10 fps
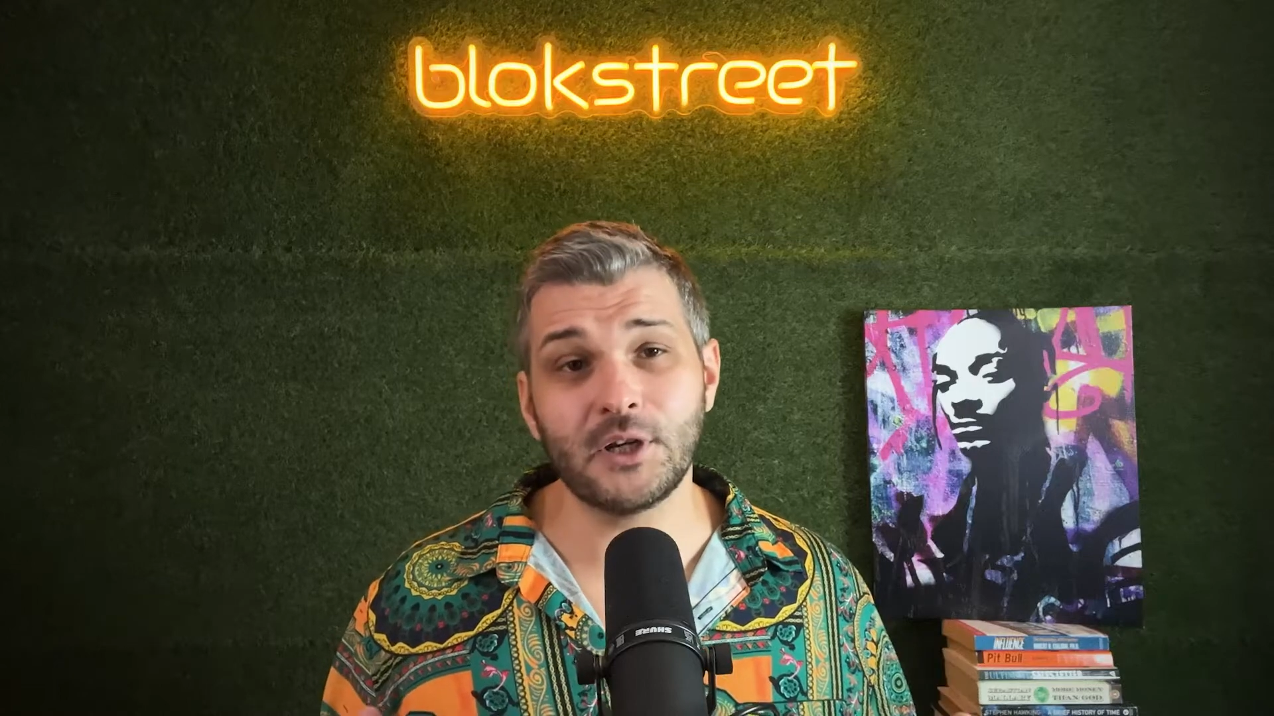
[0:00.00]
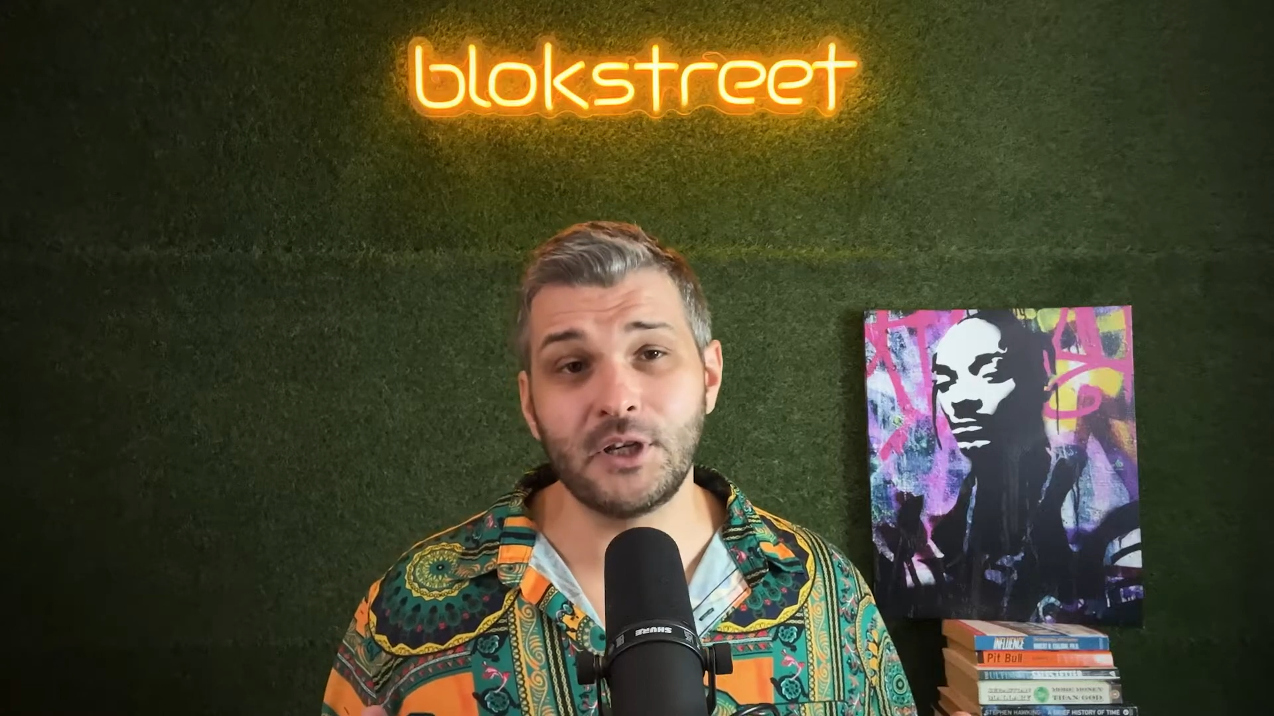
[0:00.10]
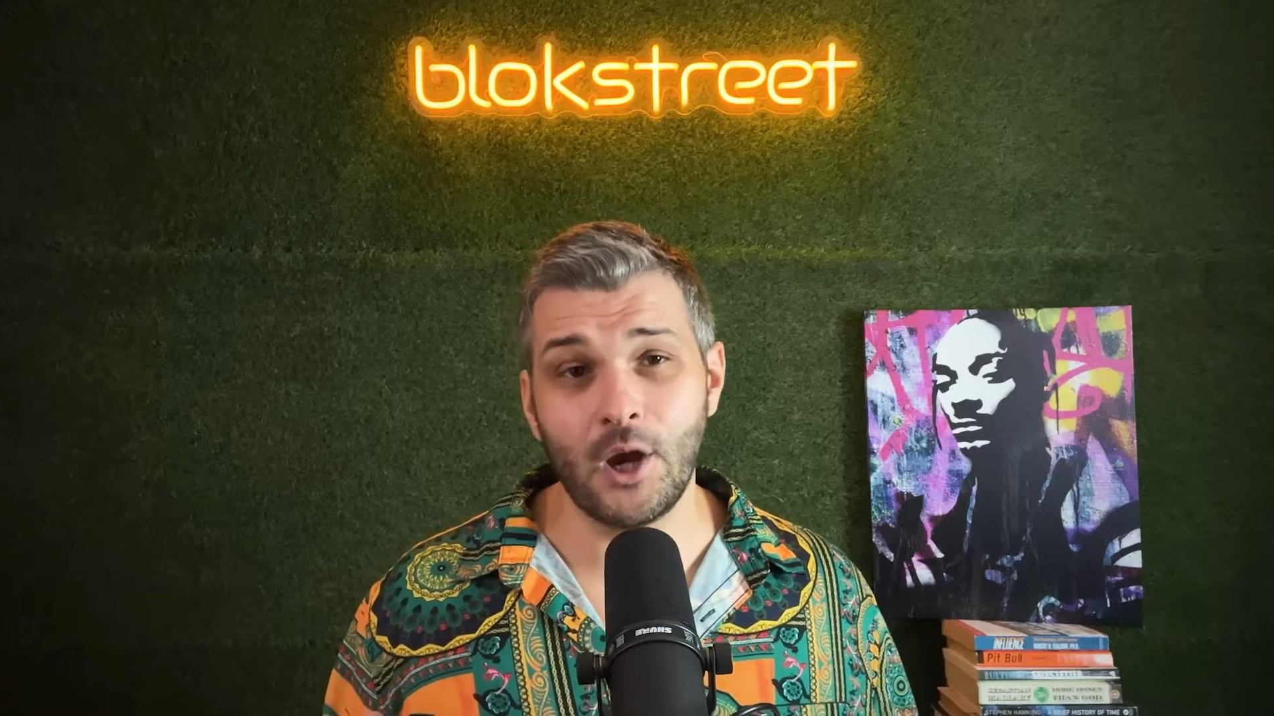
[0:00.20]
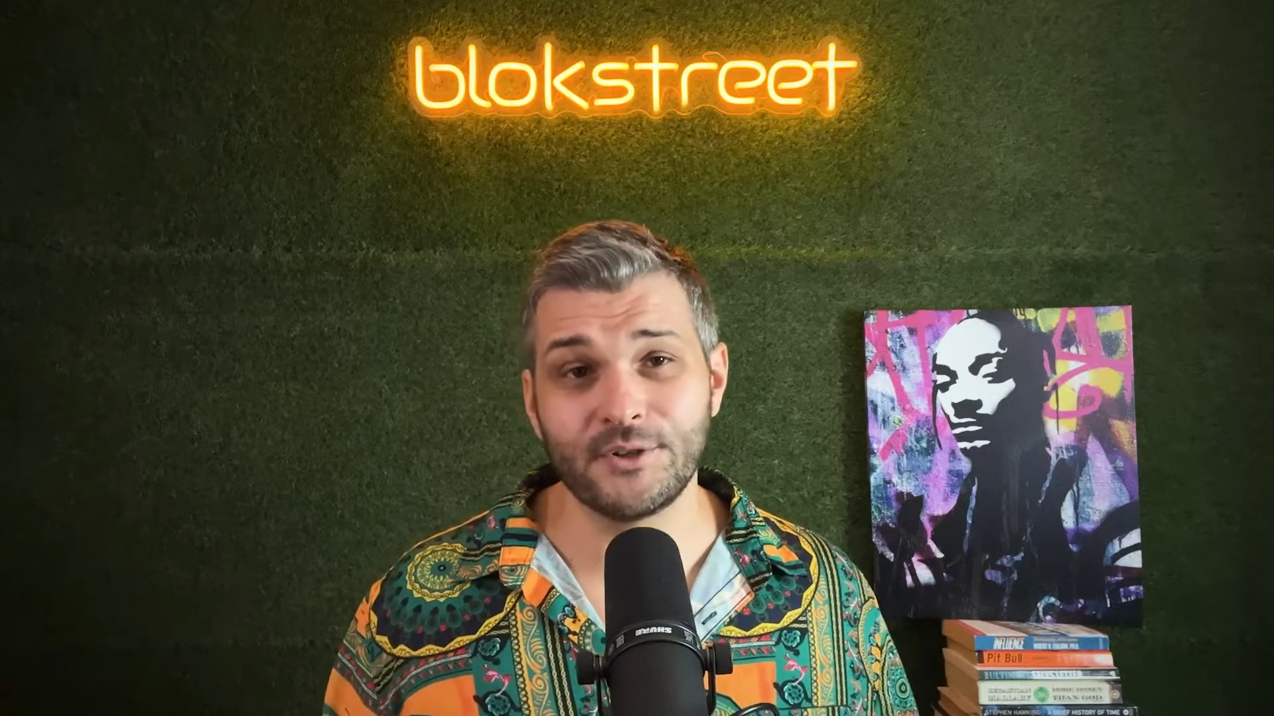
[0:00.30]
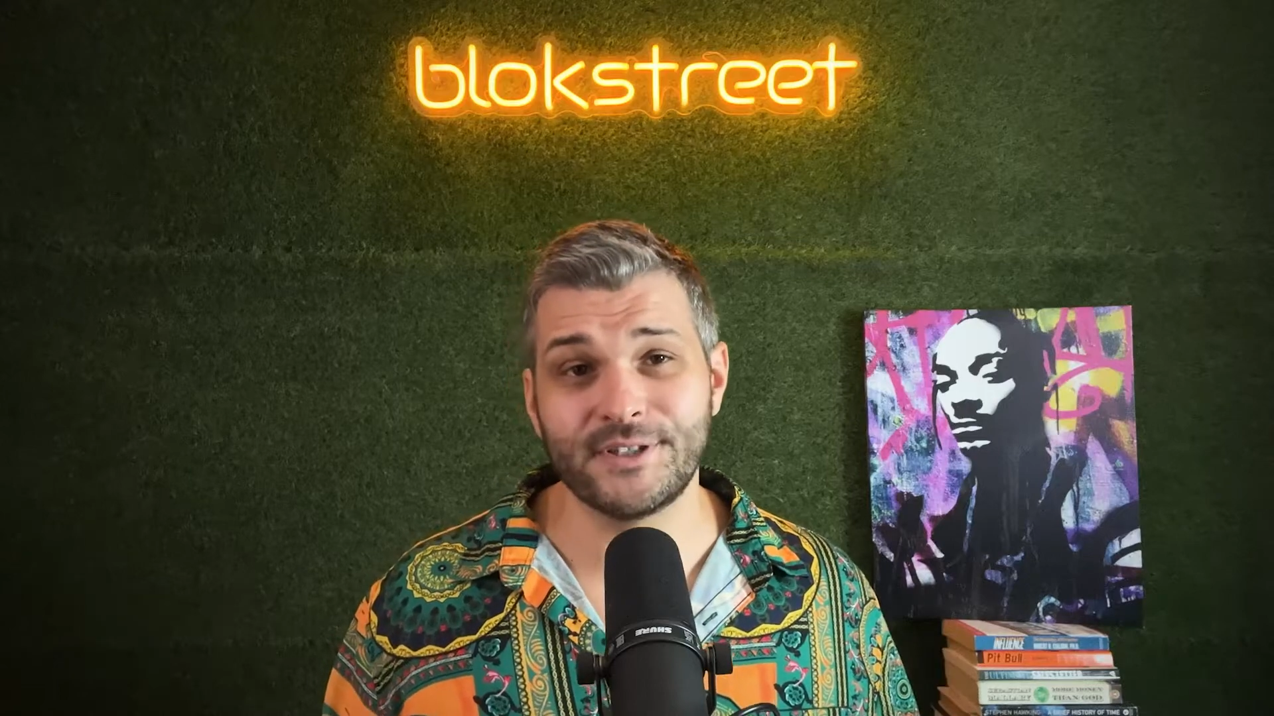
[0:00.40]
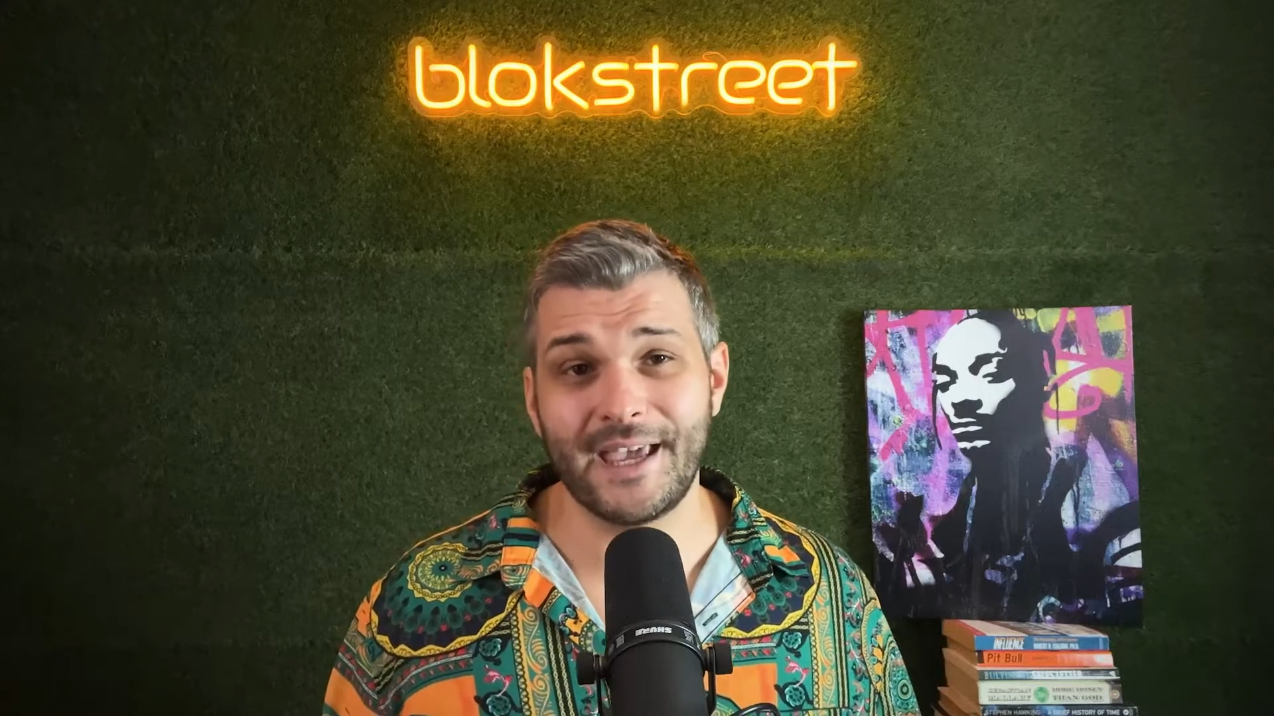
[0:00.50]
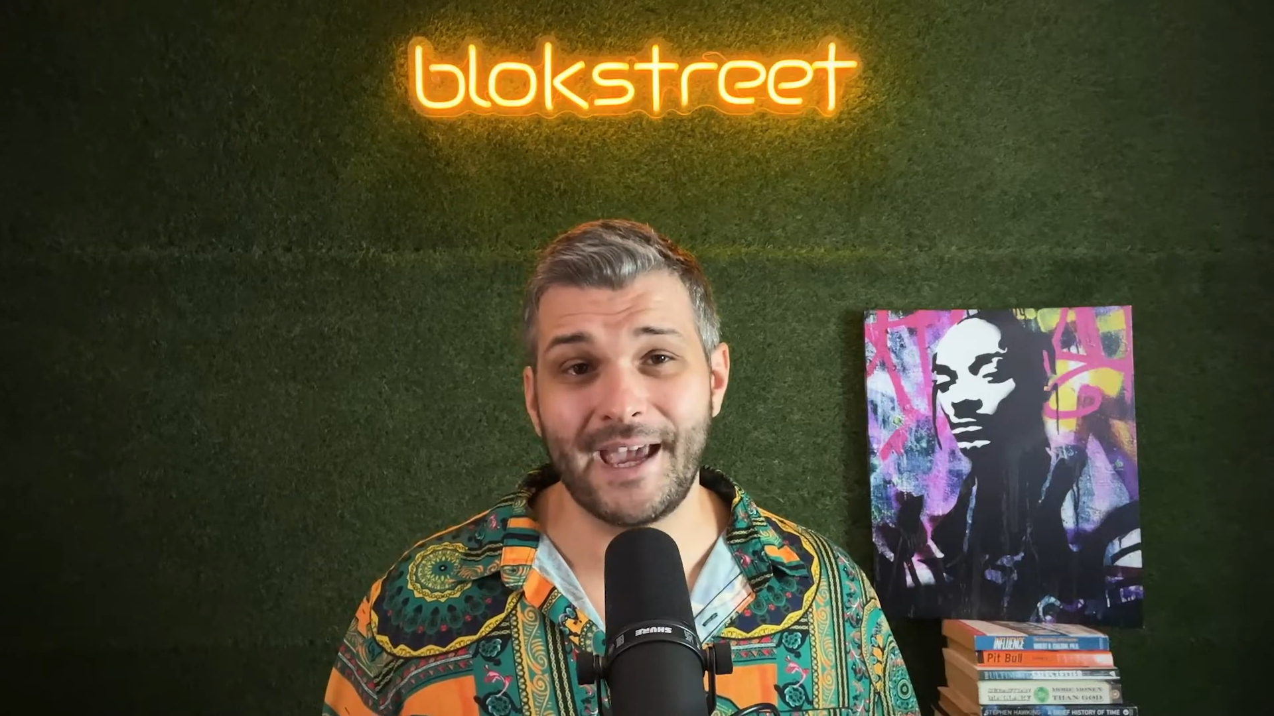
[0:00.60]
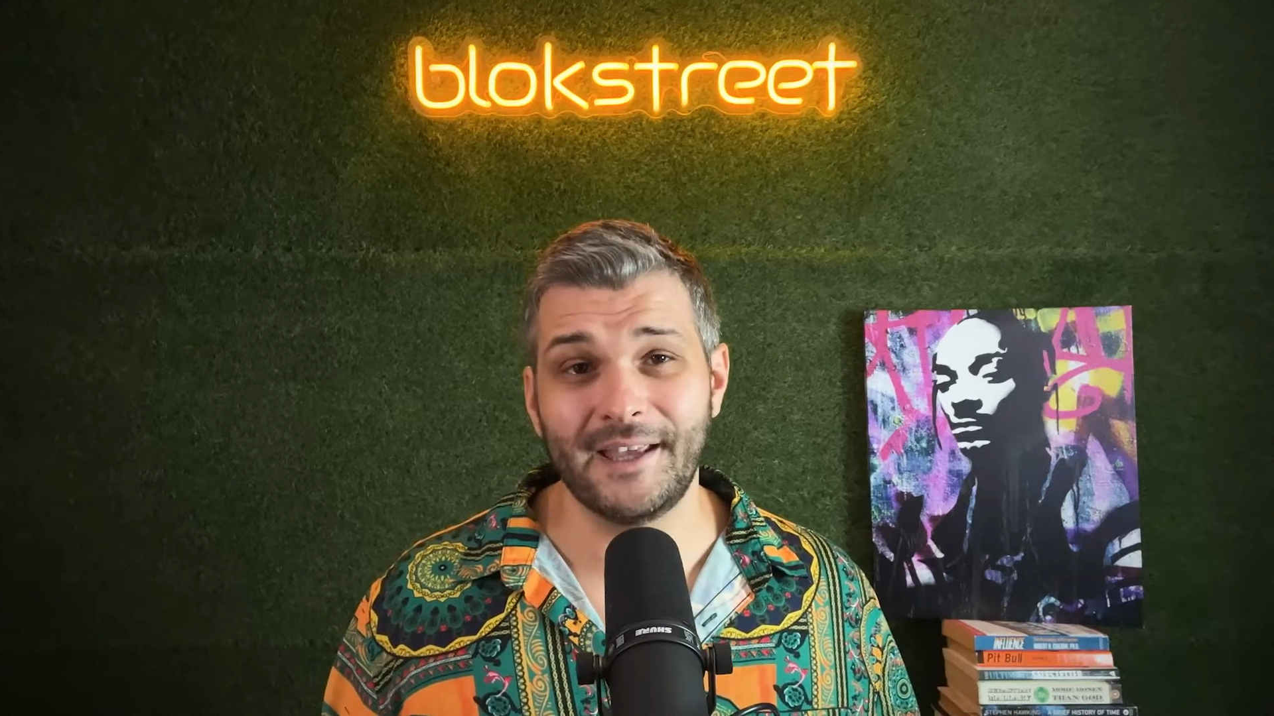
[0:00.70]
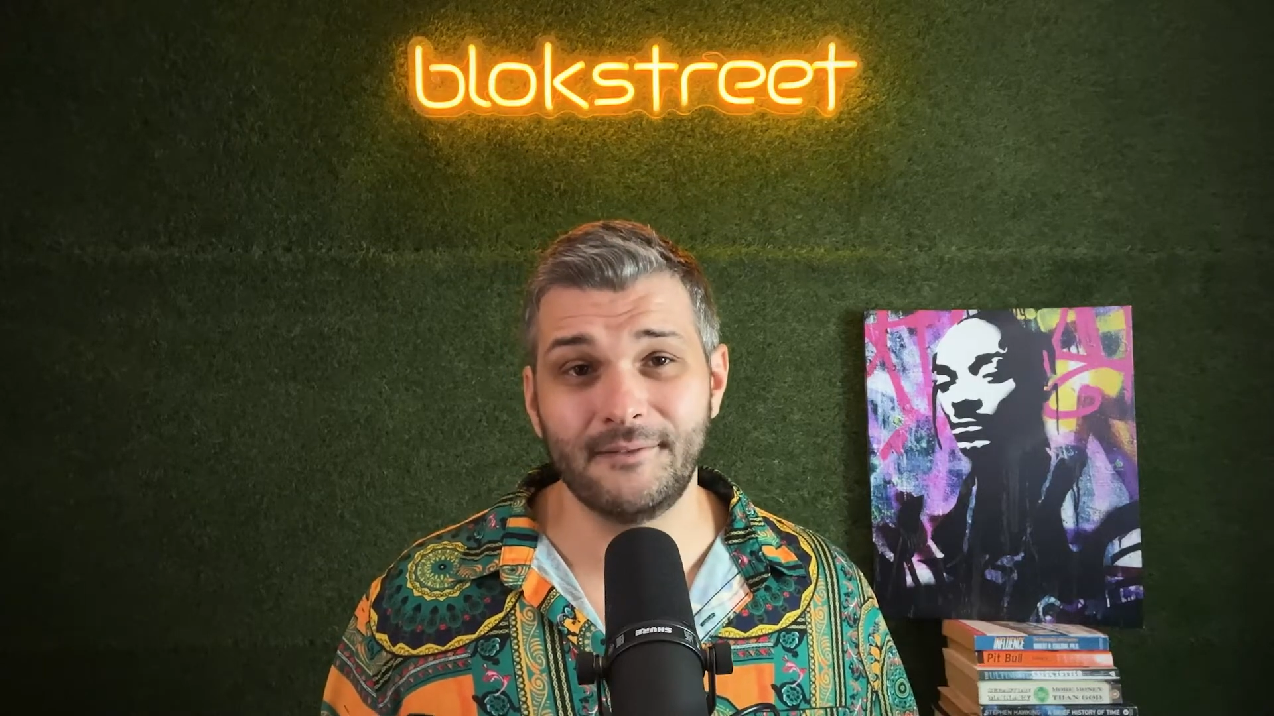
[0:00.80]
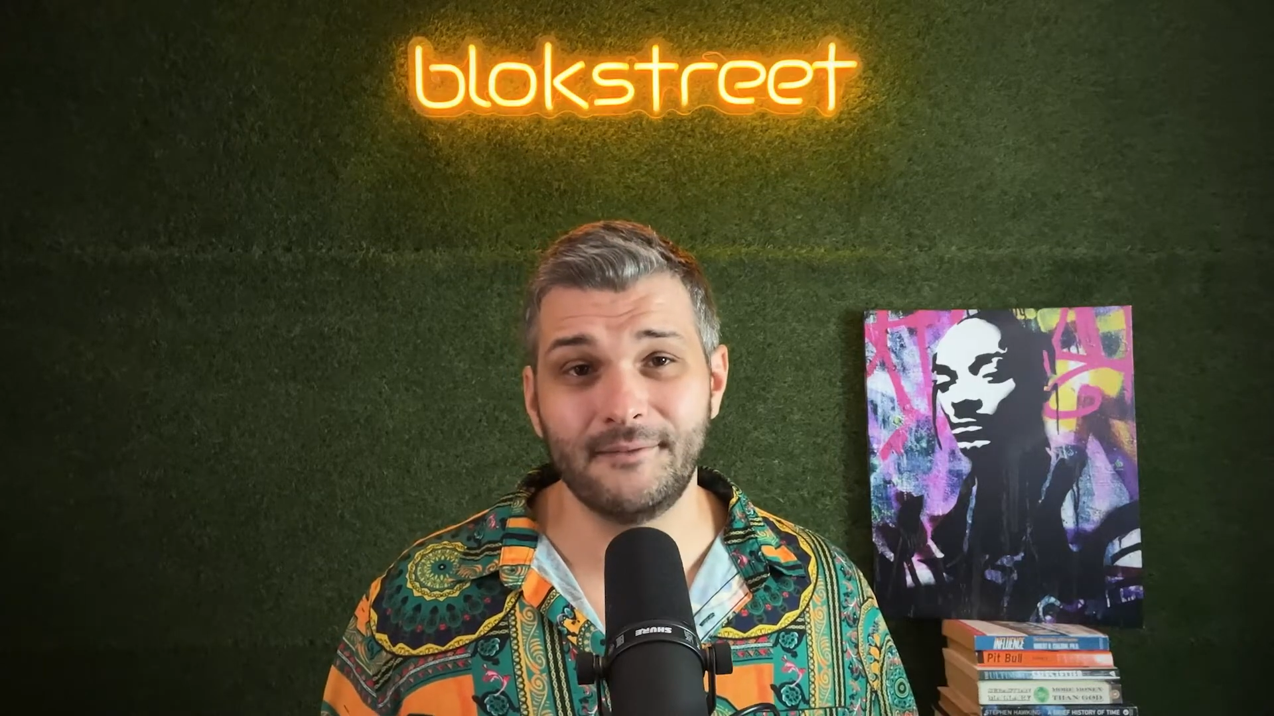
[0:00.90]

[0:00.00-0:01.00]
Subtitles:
knows that.